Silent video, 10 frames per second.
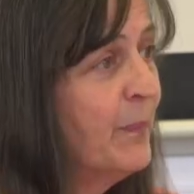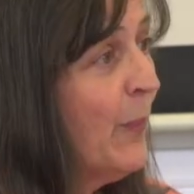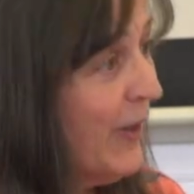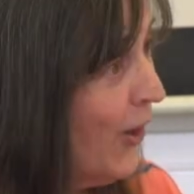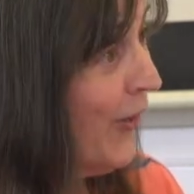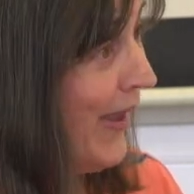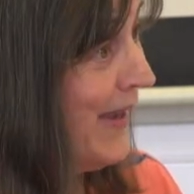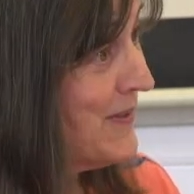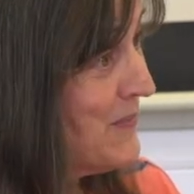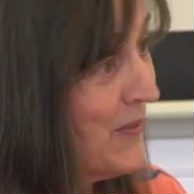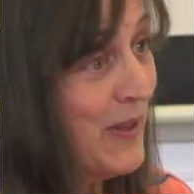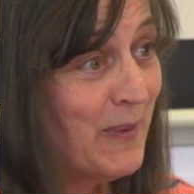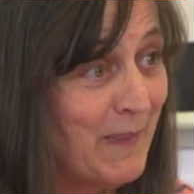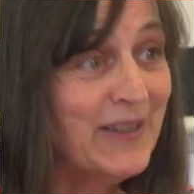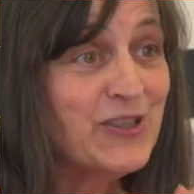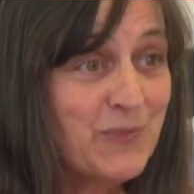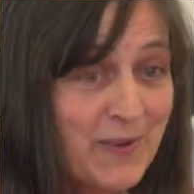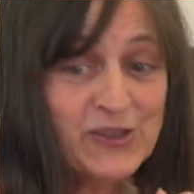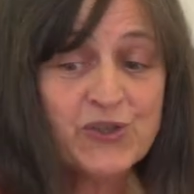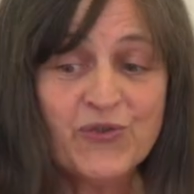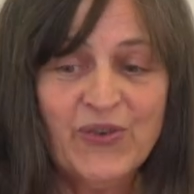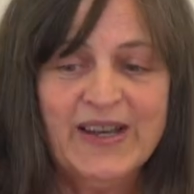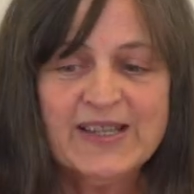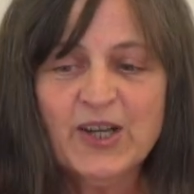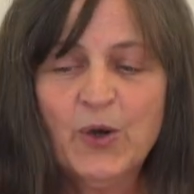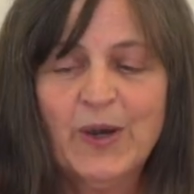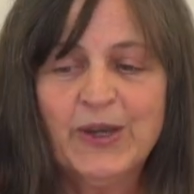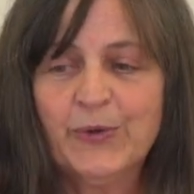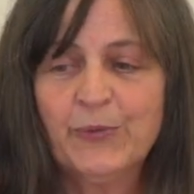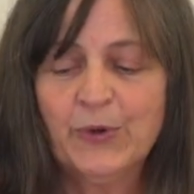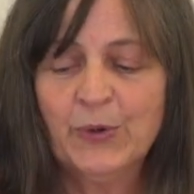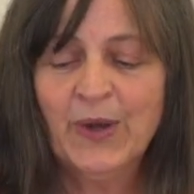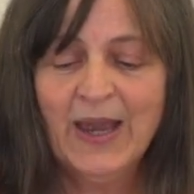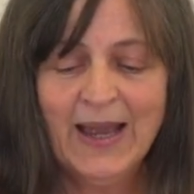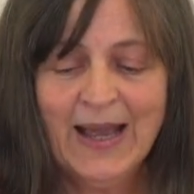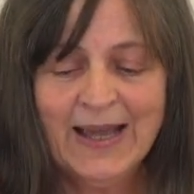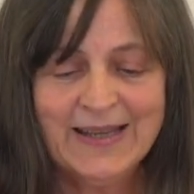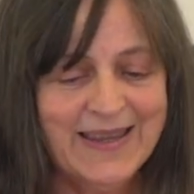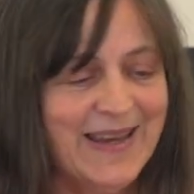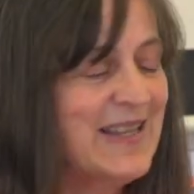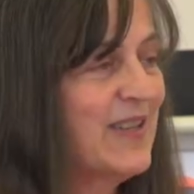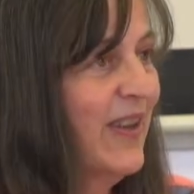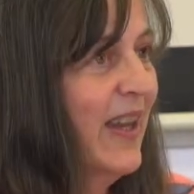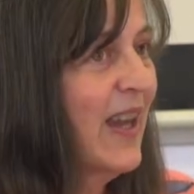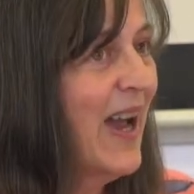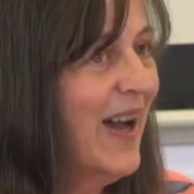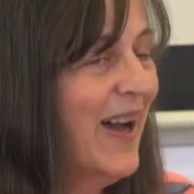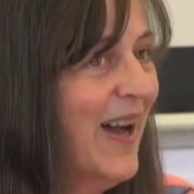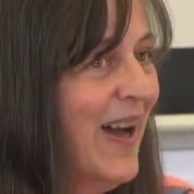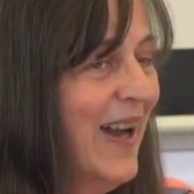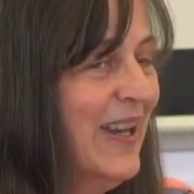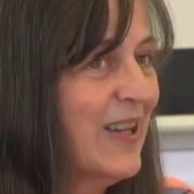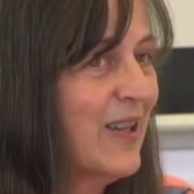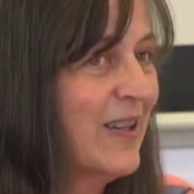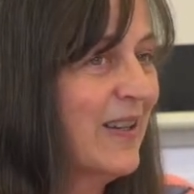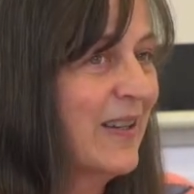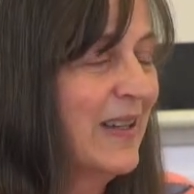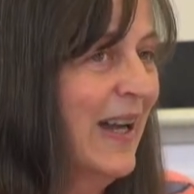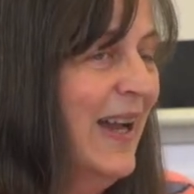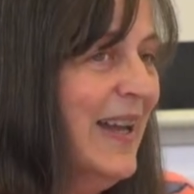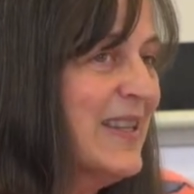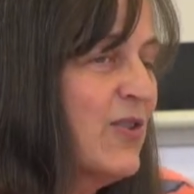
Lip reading: But we got there, didn't we? We managed to fight our way through, and at the end of it, I had